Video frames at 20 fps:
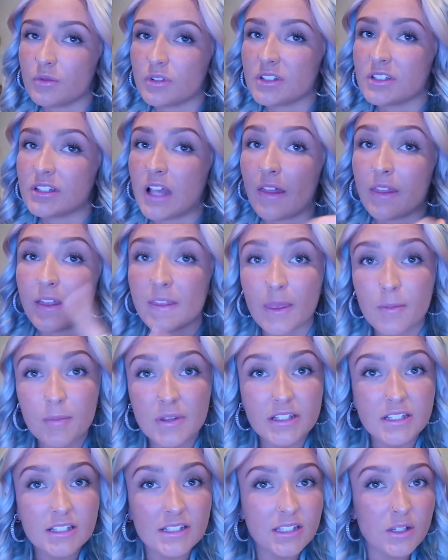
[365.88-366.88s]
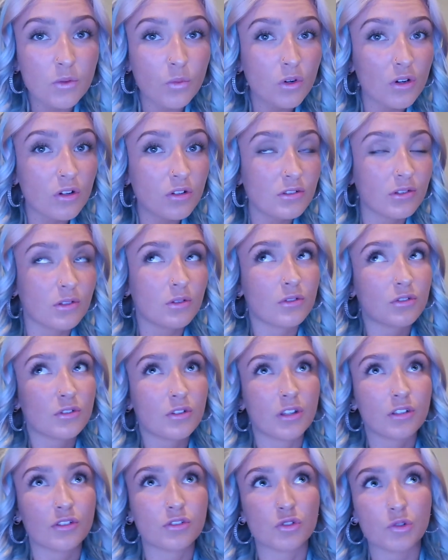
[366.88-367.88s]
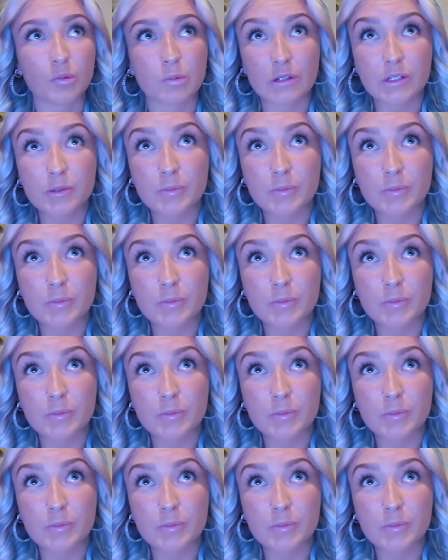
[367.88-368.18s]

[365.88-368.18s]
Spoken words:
were selling them in Disney World. So those are like super